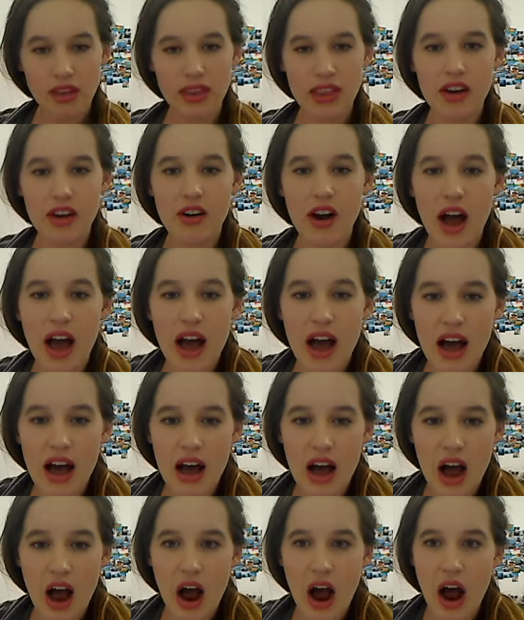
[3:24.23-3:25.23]
there
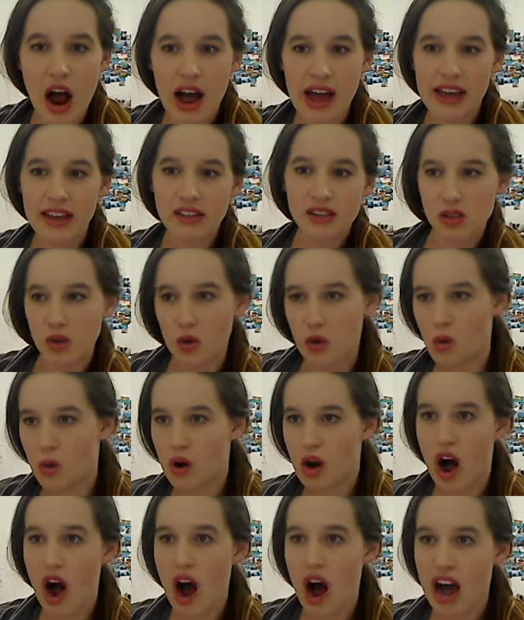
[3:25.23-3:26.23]
are ions
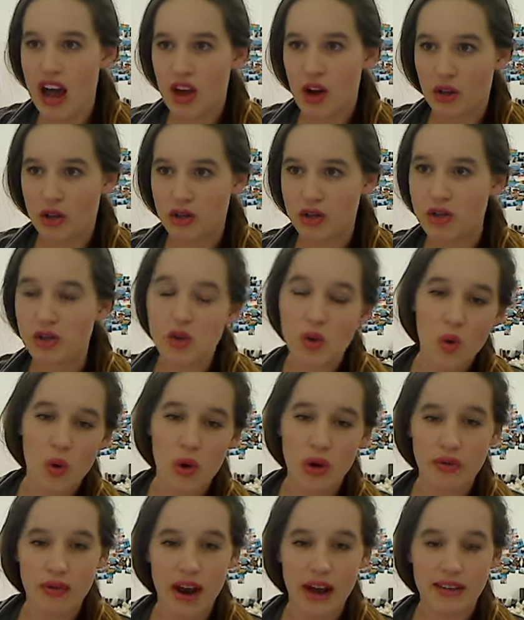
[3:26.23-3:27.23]

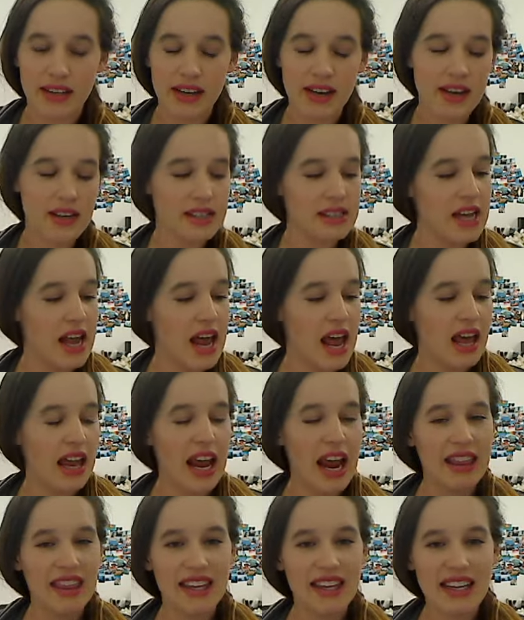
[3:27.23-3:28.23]
all around us,
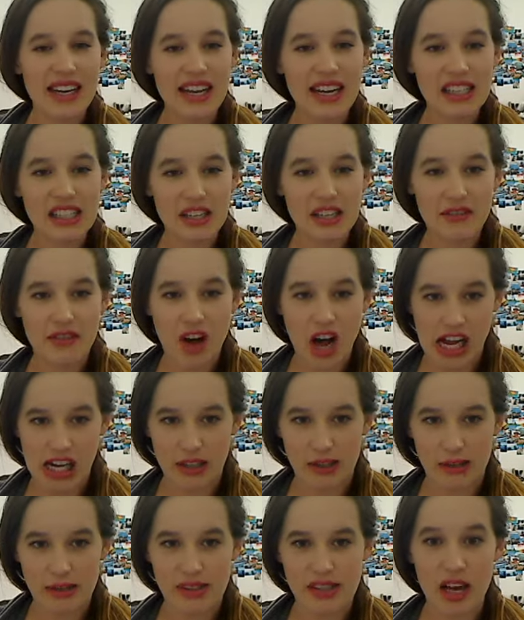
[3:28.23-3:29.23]
and the negative
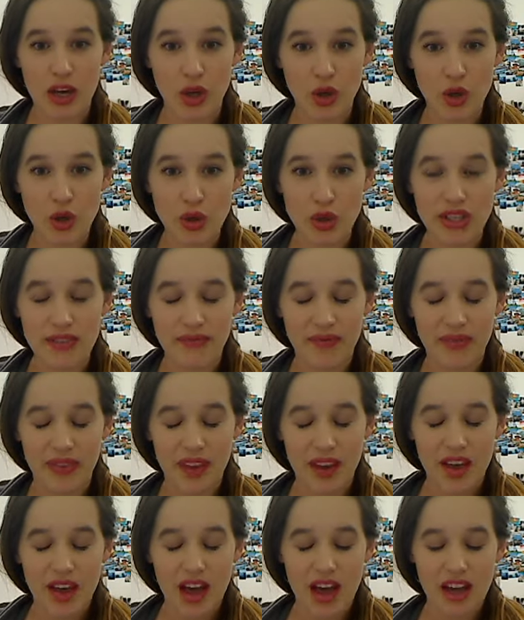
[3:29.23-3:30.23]
ions are good.
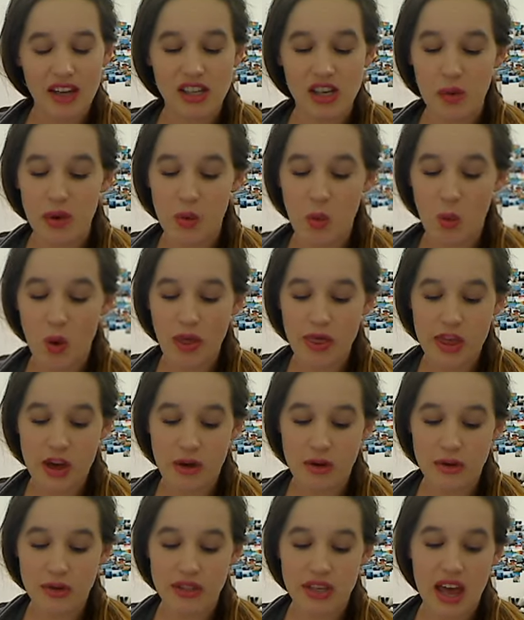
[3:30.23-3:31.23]
And so we want
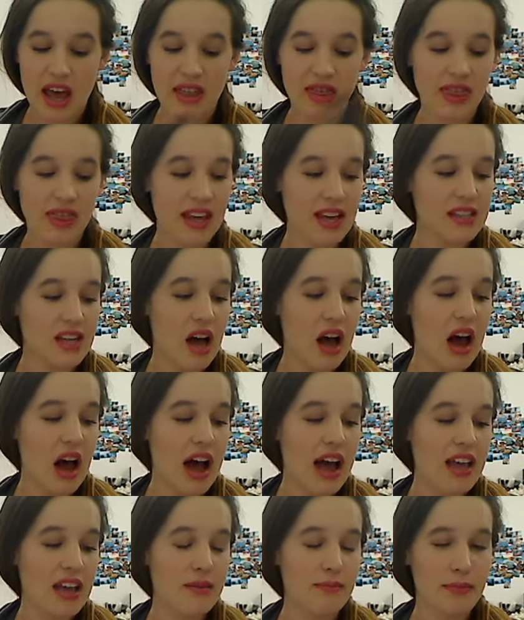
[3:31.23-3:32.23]
those, and these
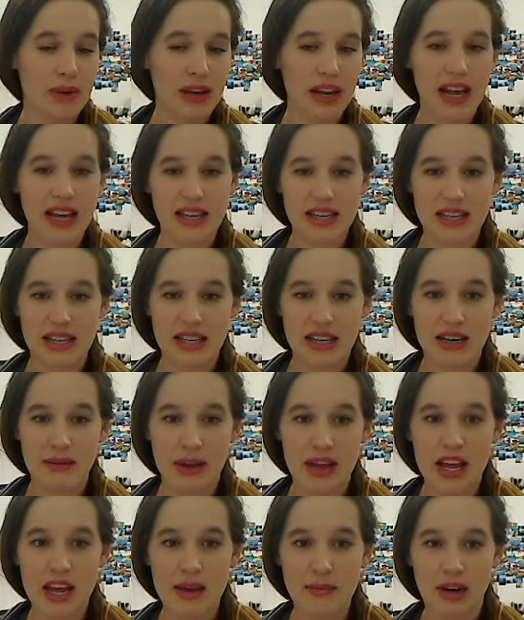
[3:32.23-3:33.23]
iron-plated
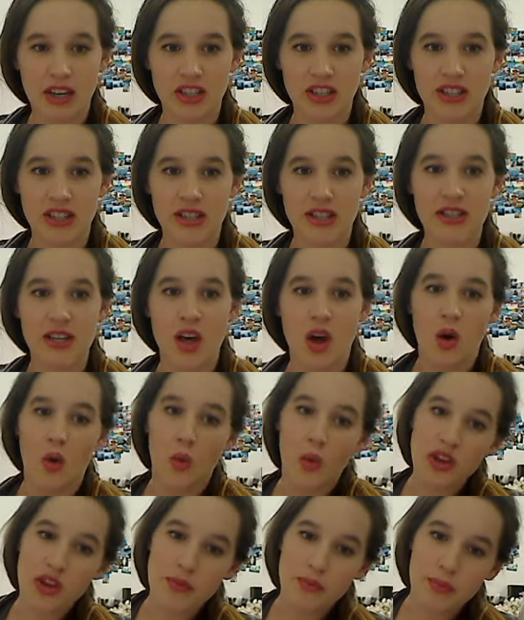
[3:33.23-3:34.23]
hairbrushes,
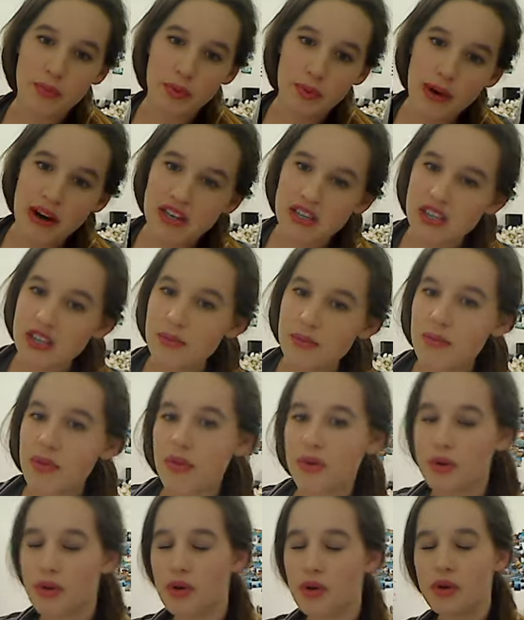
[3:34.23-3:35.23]
when you brush them
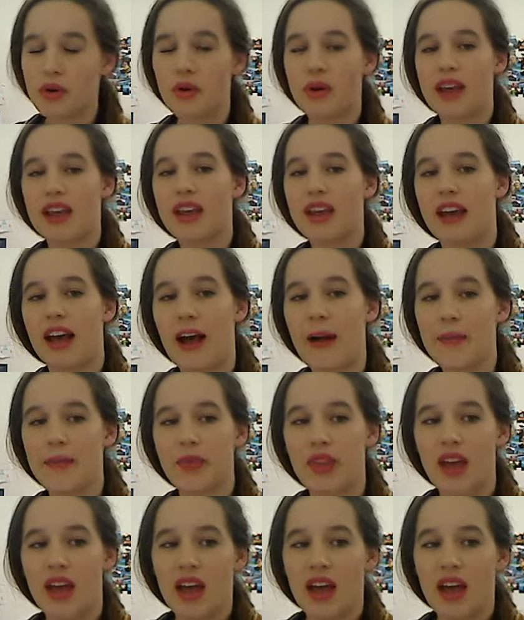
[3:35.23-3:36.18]
through your hair,